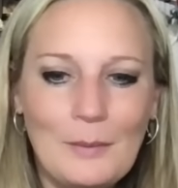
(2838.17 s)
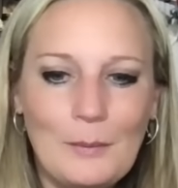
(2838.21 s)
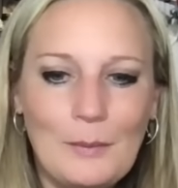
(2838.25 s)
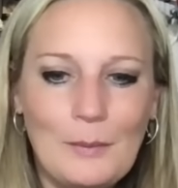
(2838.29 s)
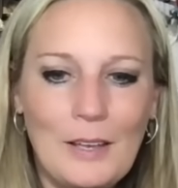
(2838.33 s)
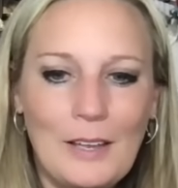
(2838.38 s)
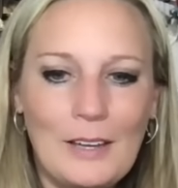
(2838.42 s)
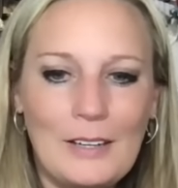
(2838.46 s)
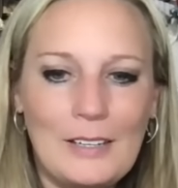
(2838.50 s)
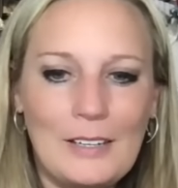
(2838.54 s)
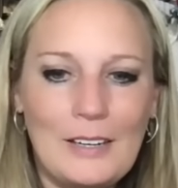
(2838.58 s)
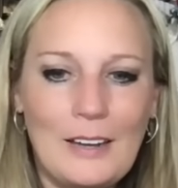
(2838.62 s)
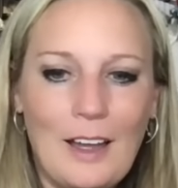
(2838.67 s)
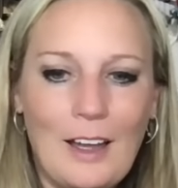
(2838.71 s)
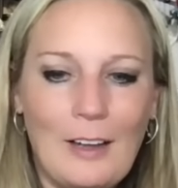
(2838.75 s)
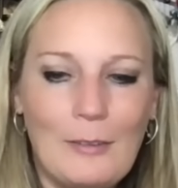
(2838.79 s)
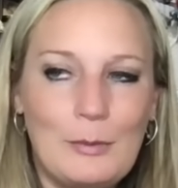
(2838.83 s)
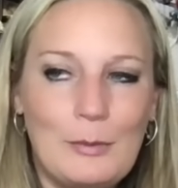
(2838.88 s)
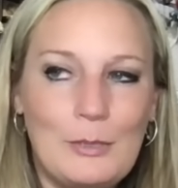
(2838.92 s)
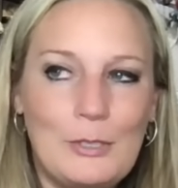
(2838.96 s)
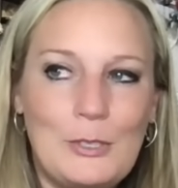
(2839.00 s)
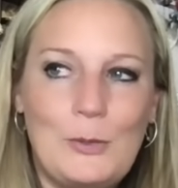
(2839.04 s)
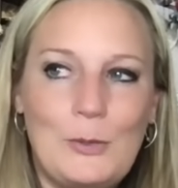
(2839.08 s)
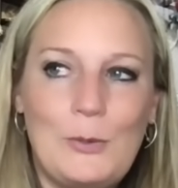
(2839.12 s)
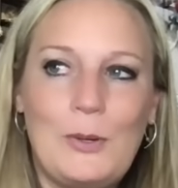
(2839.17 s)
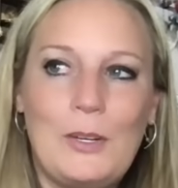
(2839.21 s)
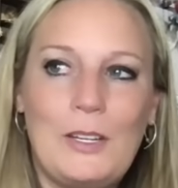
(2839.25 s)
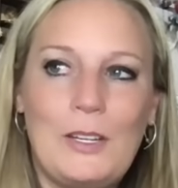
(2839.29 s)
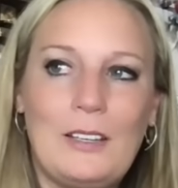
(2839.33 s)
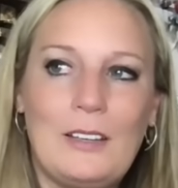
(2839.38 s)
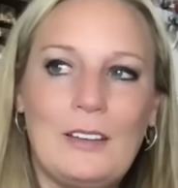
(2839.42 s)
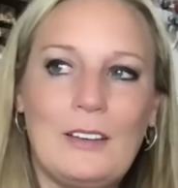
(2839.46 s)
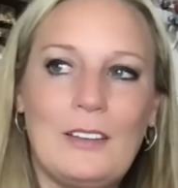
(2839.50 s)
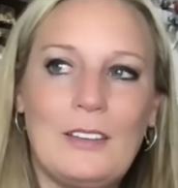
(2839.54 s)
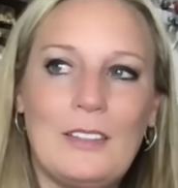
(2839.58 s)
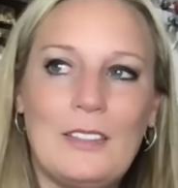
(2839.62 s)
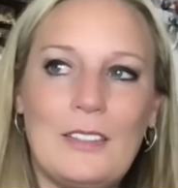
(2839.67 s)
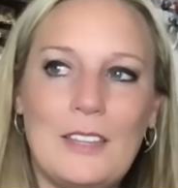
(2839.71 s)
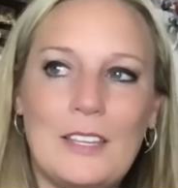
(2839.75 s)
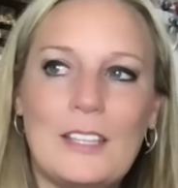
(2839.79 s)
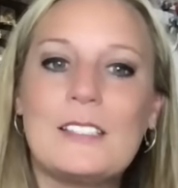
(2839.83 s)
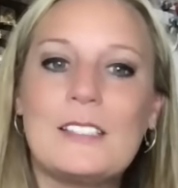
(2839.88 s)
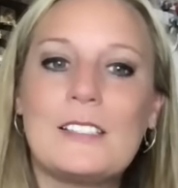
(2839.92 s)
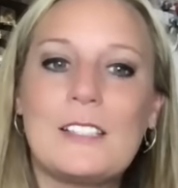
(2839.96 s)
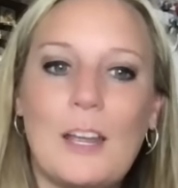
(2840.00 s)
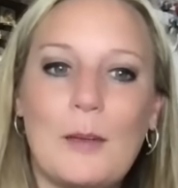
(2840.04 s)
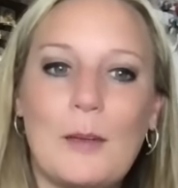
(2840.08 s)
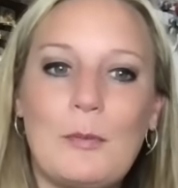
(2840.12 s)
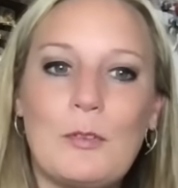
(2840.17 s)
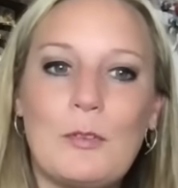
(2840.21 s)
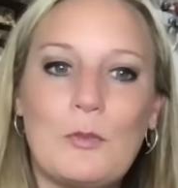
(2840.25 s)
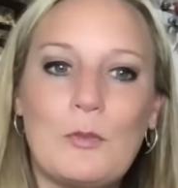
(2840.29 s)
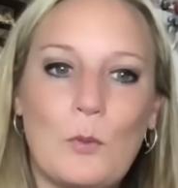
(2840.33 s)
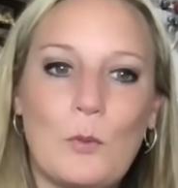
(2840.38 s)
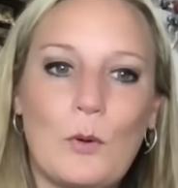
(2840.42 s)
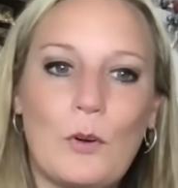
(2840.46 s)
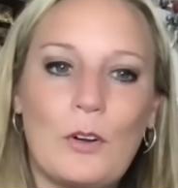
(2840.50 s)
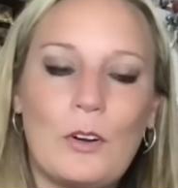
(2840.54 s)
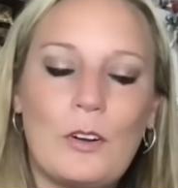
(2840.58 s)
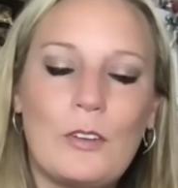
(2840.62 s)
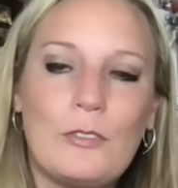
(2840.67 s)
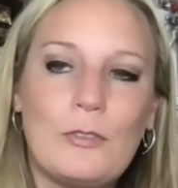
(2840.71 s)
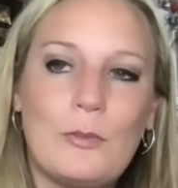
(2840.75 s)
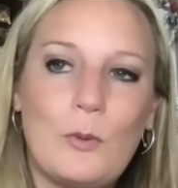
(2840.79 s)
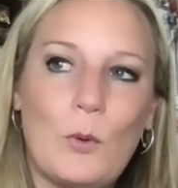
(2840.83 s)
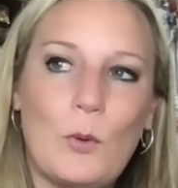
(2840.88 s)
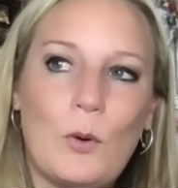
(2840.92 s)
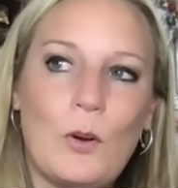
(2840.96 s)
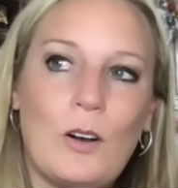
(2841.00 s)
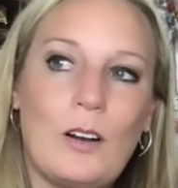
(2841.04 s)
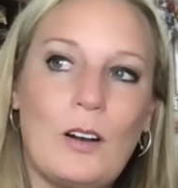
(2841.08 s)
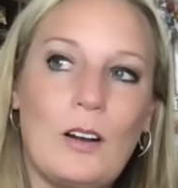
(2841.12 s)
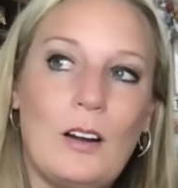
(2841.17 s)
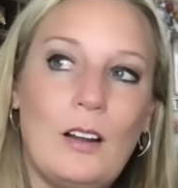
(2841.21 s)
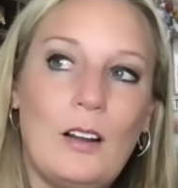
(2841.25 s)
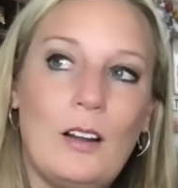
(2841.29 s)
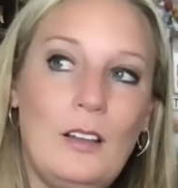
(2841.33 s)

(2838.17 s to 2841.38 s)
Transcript: And I've been doing this type of work for